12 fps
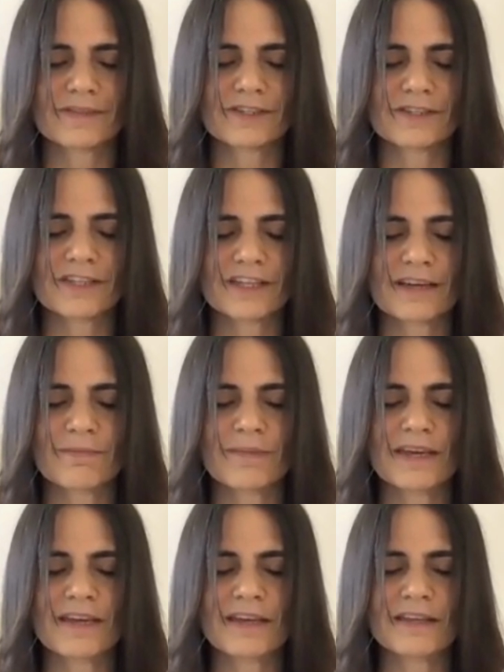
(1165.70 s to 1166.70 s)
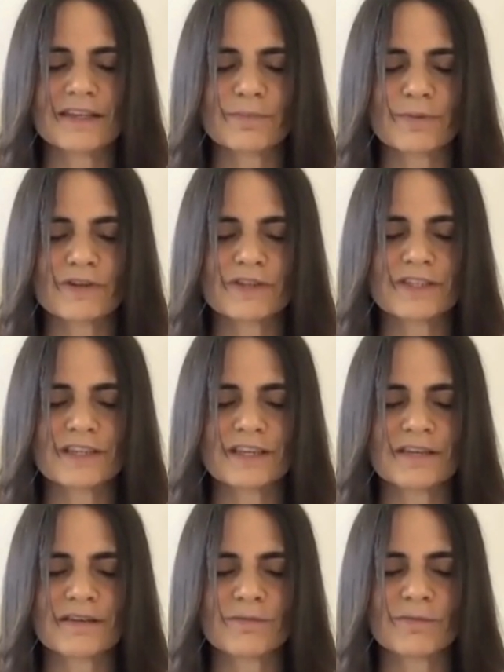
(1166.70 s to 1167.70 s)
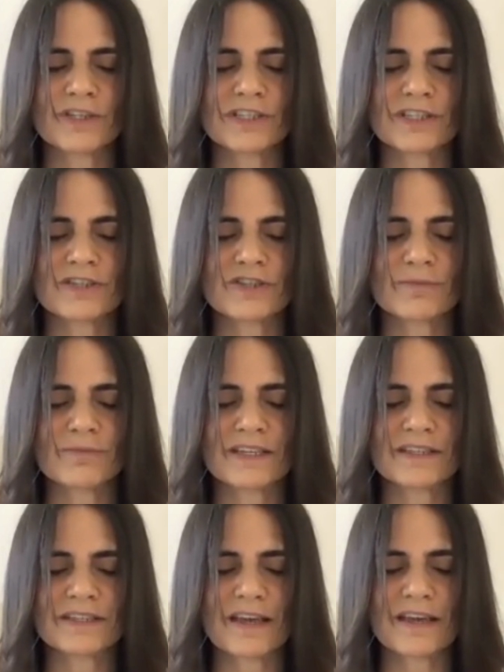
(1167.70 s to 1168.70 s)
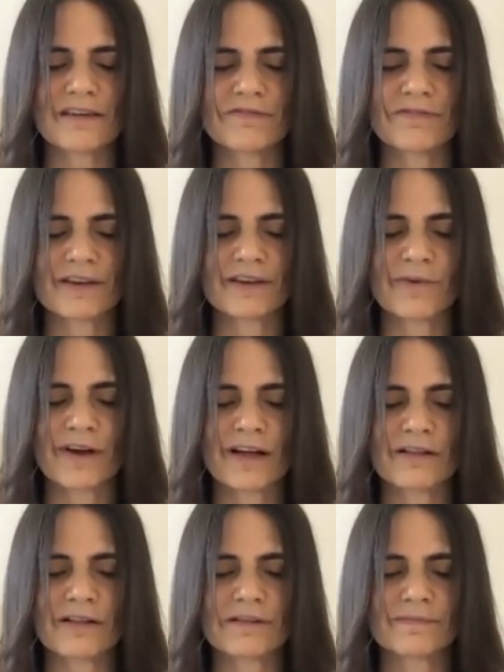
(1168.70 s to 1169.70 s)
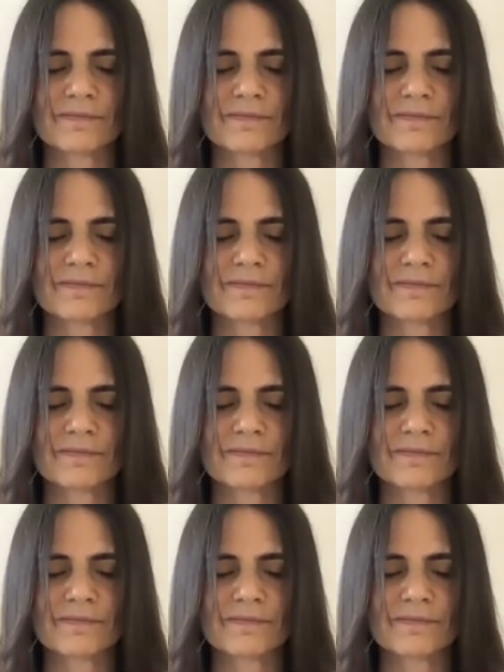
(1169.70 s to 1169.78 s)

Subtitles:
Just like me, this person wishes to be safe and well.